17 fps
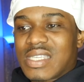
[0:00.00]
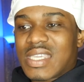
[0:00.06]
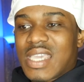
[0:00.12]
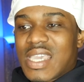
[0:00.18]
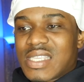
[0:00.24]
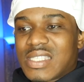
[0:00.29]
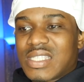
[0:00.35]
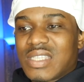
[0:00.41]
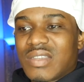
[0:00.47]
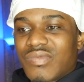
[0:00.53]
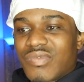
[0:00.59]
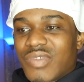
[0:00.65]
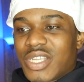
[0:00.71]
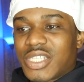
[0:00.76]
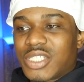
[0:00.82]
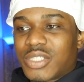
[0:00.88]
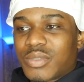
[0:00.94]
K C
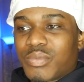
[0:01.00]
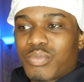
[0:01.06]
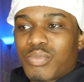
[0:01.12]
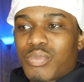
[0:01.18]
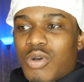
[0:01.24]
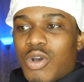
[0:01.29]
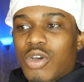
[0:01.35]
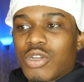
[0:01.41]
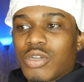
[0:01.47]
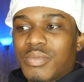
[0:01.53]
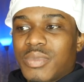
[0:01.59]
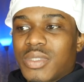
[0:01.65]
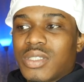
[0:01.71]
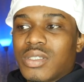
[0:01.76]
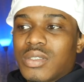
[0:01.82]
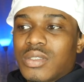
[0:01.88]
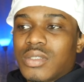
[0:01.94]
Rich. Pardon me.